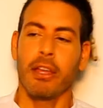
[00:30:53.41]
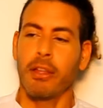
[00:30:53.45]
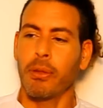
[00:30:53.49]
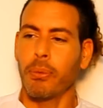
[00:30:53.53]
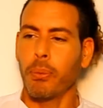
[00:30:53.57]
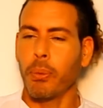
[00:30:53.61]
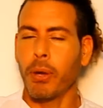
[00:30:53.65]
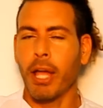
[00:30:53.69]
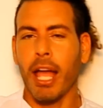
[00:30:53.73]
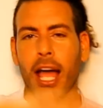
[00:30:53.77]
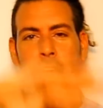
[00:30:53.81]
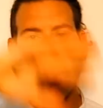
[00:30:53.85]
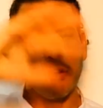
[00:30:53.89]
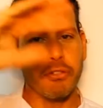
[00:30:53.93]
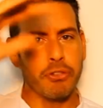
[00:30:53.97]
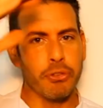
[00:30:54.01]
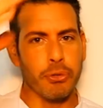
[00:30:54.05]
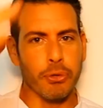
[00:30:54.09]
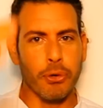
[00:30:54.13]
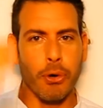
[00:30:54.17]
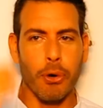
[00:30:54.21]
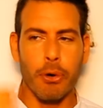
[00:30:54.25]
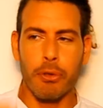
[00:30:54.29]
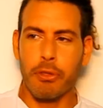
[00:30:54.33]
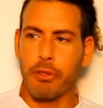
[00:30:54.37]
We have to
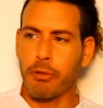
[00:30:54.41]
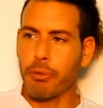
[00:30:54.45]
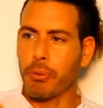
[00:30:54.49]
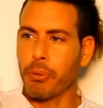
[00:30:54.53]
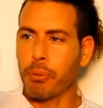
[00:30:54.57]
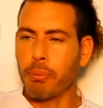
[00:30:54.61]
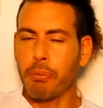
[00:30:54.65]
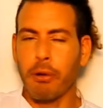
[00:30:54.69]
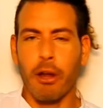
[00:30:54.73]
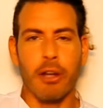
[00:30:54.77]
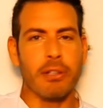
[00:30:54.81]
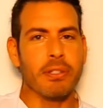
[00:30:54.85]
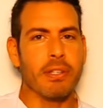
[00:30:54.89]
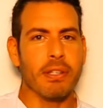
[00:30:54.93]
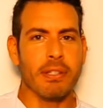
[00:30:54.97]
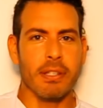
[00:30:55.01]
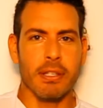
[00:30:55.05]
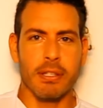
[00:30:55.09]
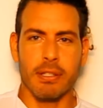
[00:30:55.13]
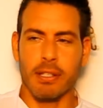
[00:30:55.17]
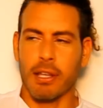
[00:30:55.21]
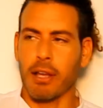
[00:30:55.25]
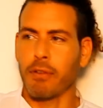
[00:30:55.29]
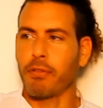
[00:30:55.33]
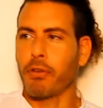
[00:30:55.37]
go through
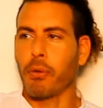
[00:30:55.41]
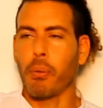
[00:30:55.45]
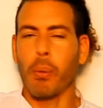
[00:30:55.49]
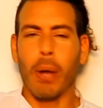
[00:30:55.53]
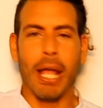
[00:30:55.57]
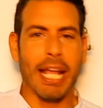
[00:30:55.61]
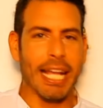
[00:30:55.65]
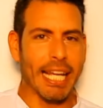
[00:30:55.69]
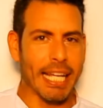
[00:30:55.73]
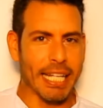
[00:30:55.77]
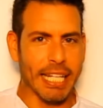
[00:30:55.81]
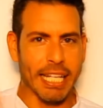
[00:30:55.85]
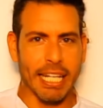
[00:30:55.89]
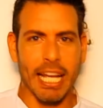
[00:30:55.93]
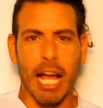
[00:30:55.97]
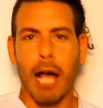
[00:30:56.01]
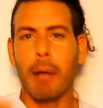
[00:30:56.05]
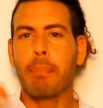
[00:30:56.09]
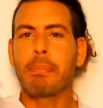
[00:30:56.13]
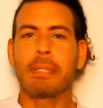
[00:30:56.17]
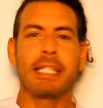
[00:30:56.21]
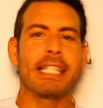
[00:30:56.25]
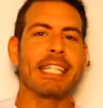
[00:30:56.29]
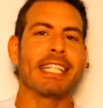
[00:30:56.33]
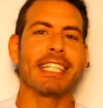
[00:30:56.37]
processes of awakening,
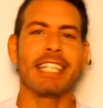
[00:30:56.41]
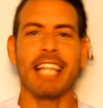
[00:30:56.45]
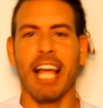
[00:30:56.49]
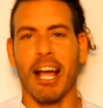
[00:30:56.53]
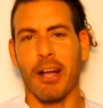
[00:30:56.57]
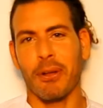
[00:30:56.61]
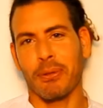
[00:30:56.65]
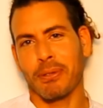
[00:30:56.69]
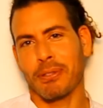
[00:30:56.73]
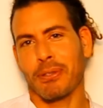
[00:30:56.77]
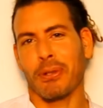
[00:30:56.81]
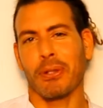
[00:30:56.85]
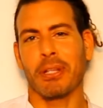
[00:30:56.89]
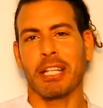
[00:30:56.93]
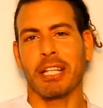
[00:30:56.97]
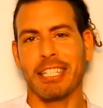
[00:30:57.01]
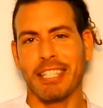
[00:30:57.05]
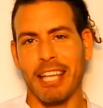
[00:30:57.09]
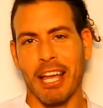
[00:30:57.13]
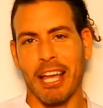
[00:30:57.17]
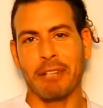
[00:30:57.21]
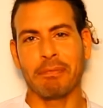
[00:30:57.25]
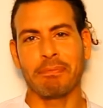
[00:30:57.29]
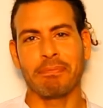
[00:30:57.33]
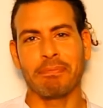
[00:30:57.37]
ups and downs all the
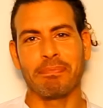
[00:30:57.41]
time.